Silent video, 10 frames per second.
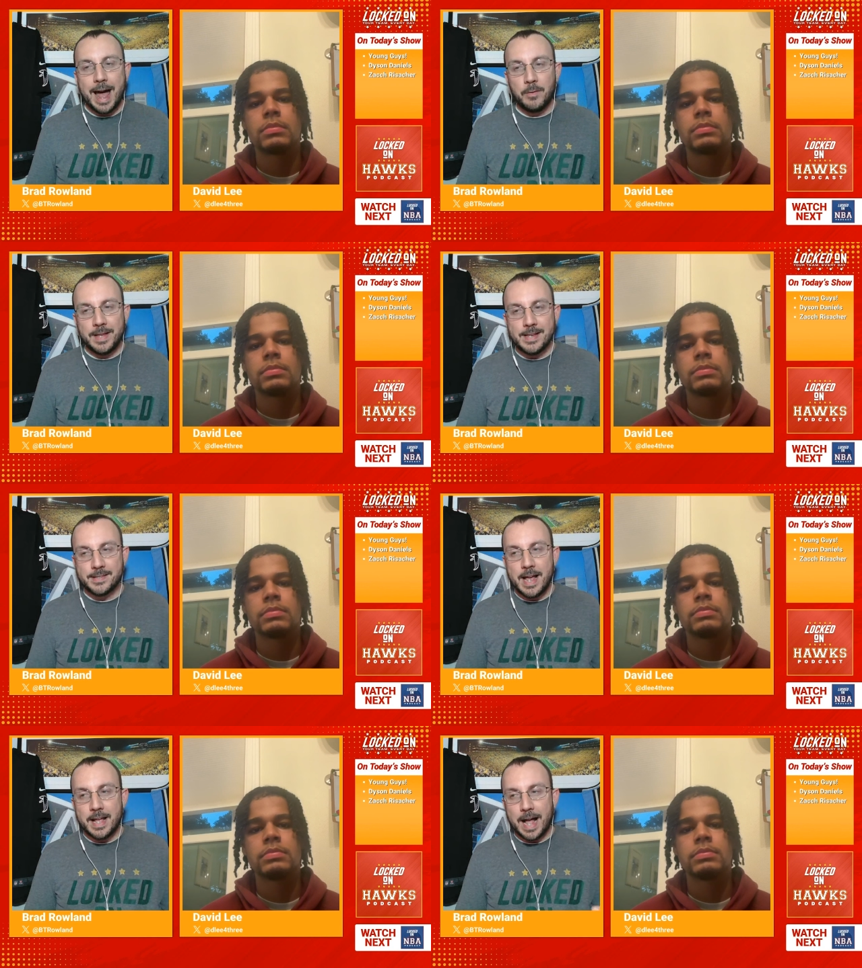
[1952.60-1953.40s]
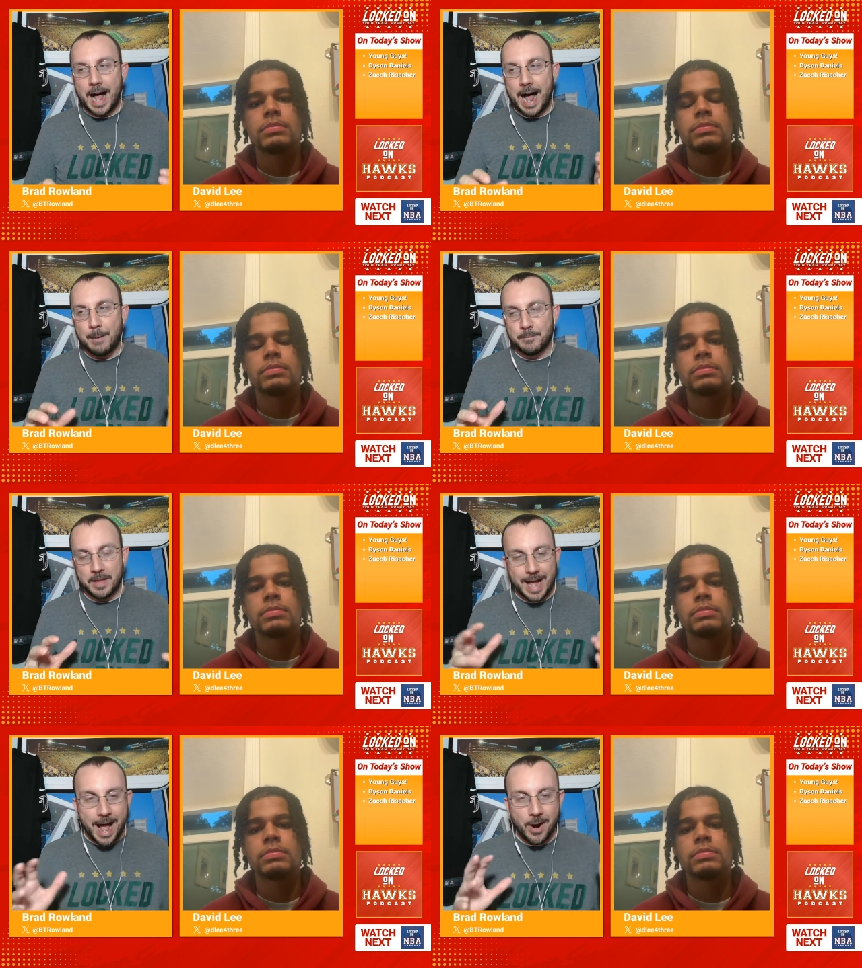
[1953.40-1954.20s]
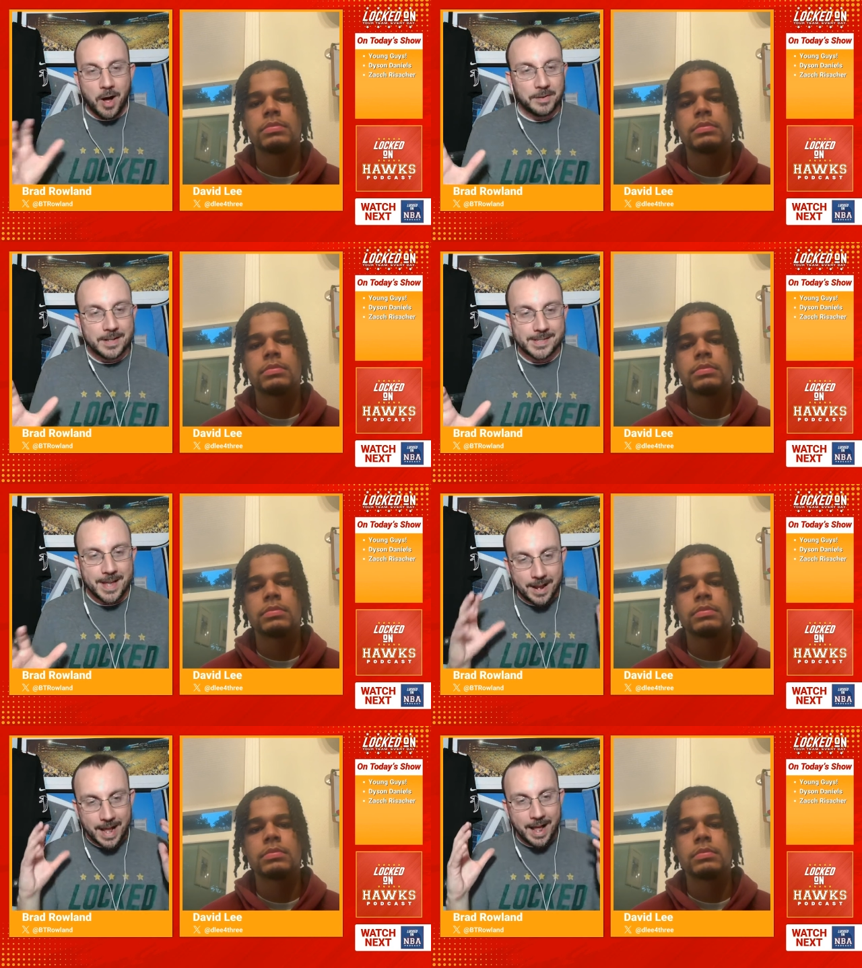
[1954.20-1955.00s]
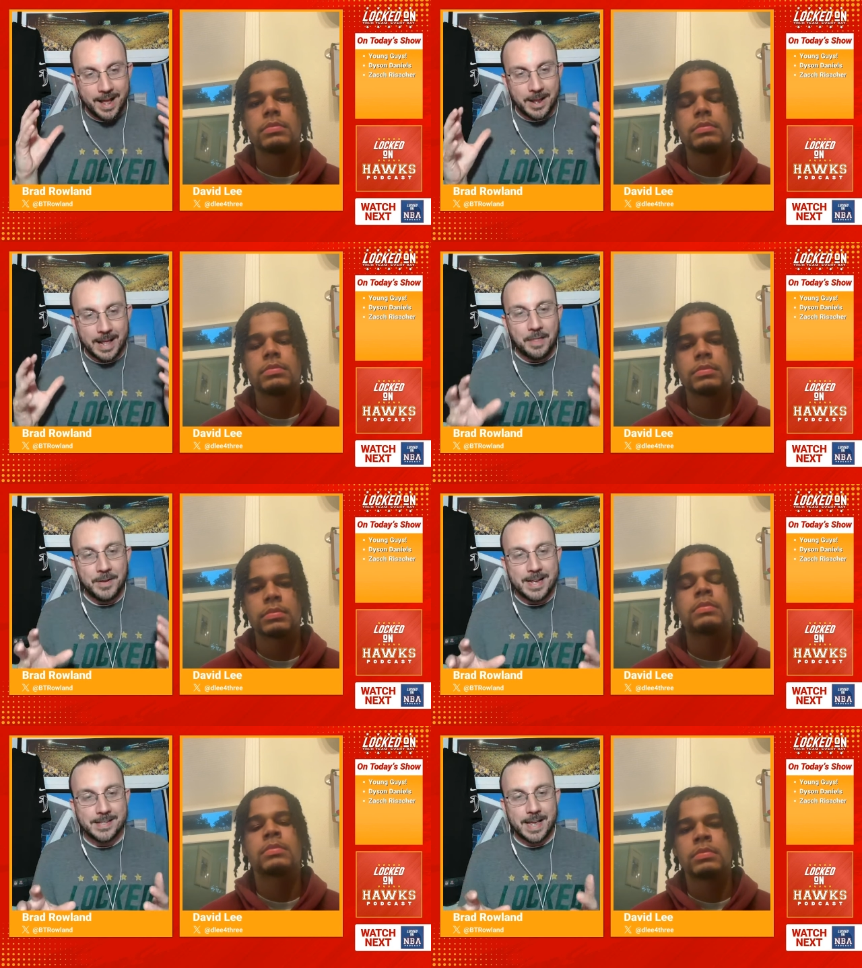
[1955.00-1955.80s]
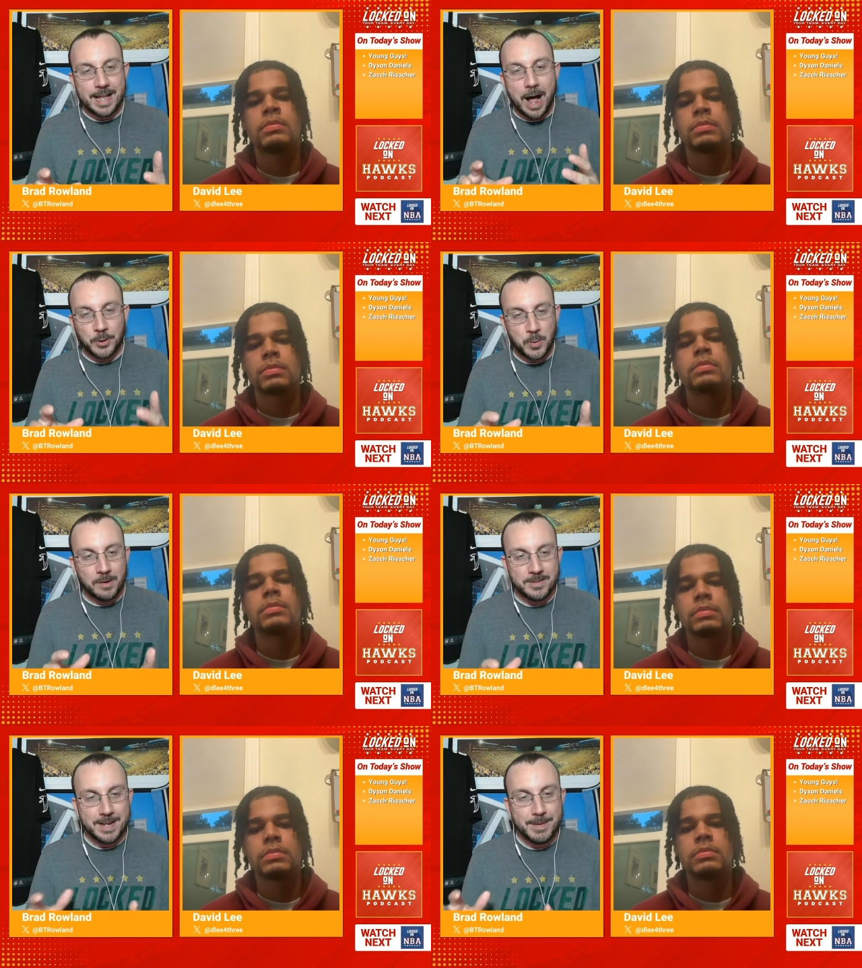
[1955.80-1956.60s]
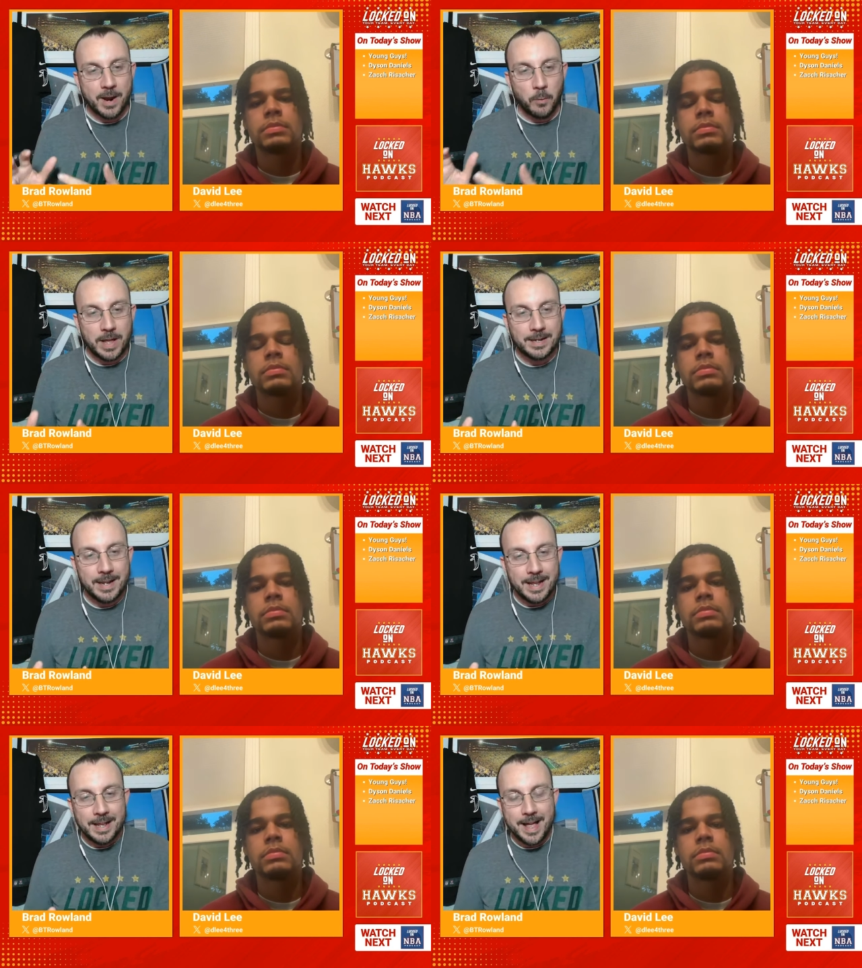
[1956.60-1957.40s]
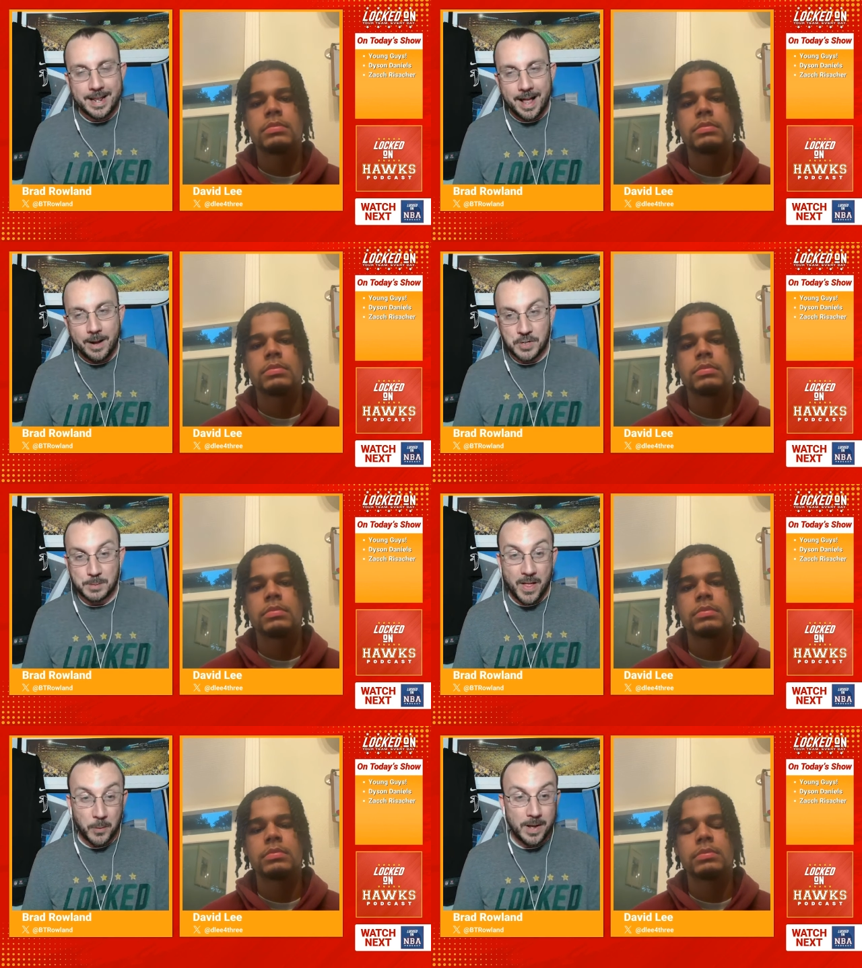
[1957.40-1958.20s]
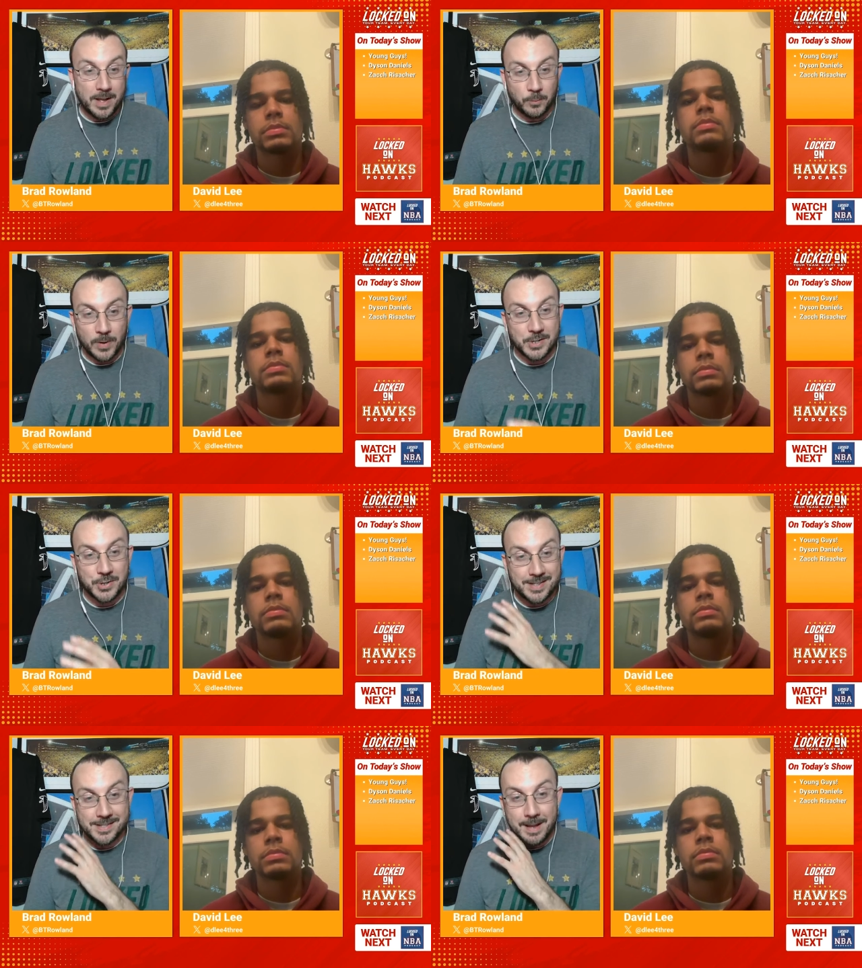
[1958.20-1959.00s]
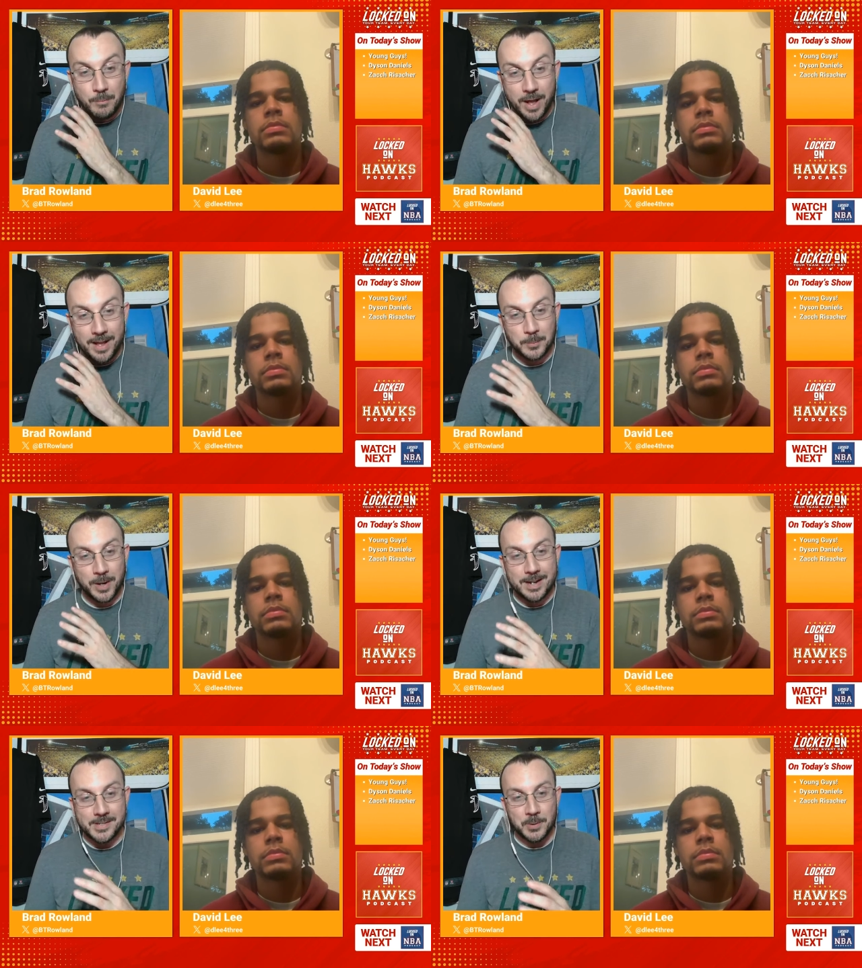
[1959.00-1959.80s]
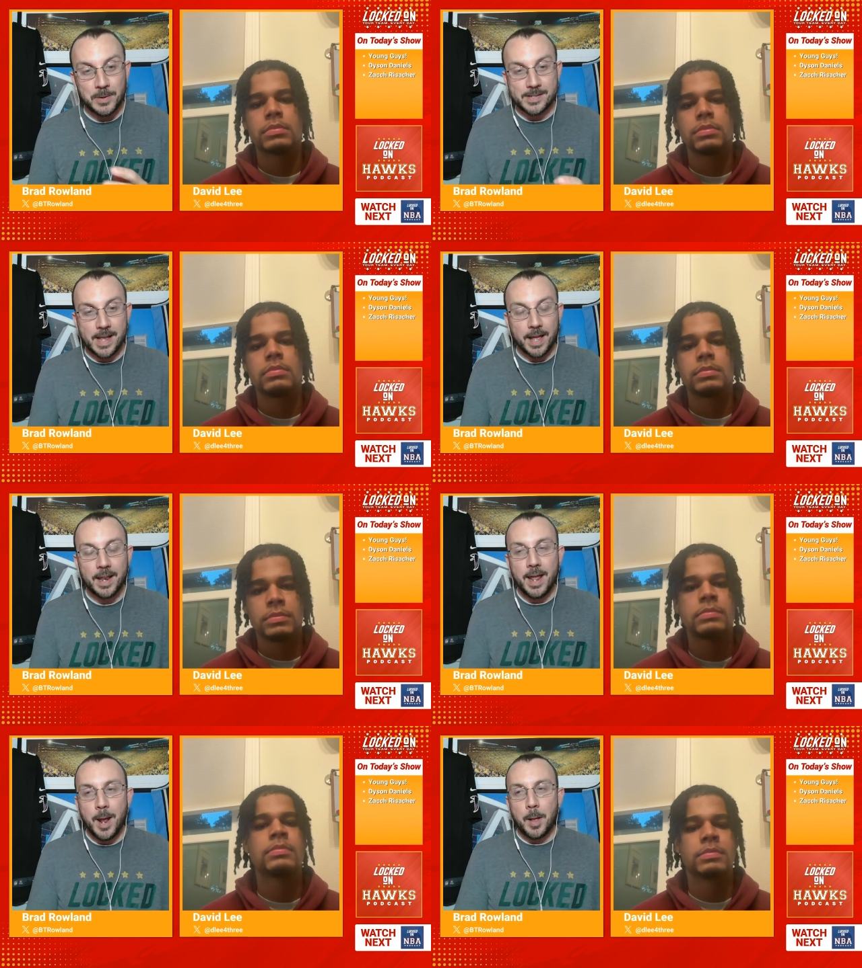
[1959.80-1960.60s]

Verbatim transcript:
Speaker 1: I don't think he's like I'm the guy on offense kind of guy. You know, like I think he's like I'll do whatever the team got to win kind of guy, which is, by the way, Risacher is the same way, as we'll get into in a second.